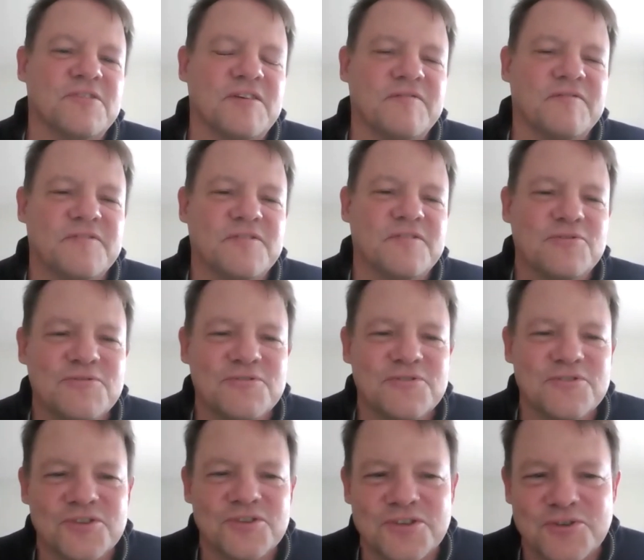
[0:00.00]
that
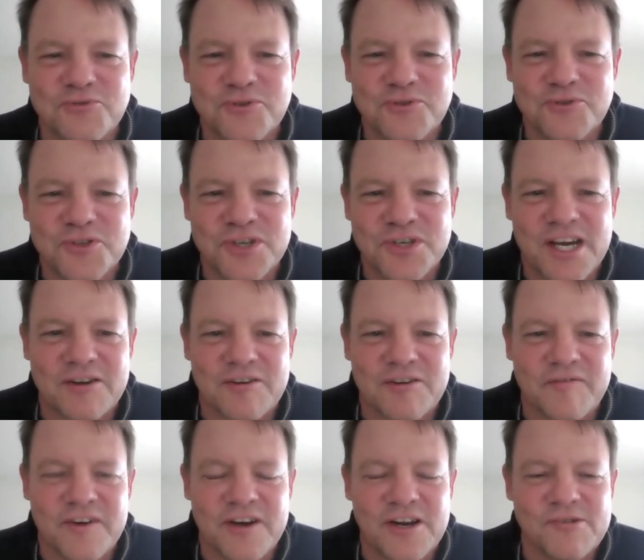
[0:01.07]
fuels a suicidal
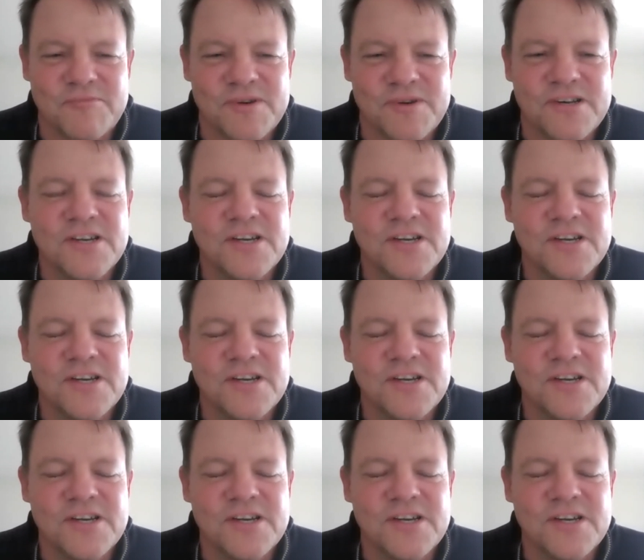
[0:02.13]
environment